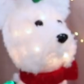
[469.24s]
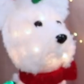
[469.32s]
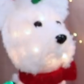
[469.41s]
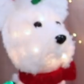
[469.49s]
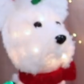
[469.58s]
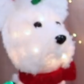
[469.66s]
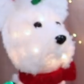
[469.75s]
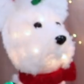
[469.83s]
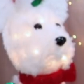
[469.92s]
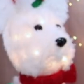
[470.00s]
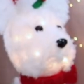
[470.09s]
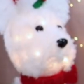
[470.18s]

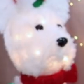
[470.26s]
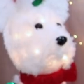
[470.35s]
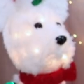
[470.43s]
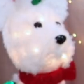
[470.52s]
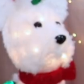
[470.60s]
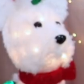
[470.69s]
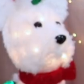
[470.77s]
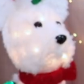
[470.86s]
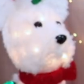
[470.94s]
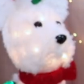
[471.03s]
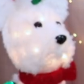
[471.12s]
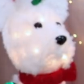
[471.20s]

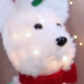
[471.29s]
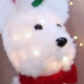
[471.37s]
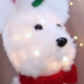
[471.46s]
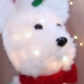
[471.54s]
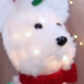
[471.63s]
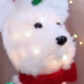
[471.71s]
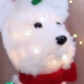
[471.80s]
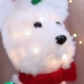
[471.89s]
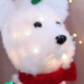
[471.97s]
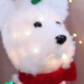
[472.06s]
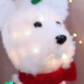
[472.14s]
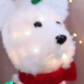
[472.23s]

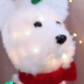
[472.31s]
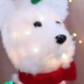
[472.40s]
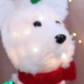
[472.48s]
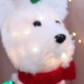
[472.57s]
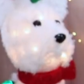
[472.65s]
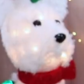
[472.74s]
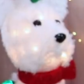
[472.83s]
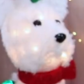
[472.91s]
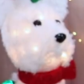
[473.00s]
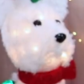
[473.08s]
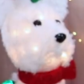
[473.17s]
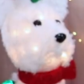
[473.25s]

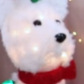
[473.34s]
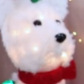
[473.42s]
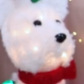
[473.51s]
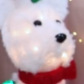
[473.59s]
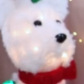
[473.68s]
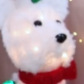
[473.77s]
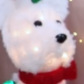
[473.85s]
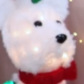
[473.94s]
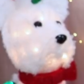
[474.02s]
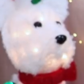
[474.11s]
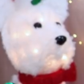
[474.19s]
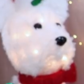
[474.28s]

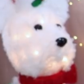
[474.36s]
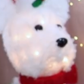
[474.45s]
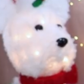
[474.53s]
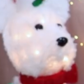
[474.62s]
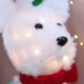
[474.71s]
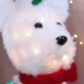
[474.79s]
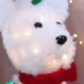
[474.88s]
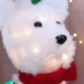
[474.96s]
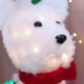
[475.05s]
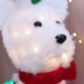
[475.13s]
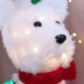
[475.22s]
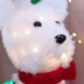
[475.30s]

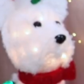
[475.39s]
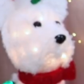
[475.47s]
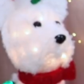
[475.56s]
[no speech]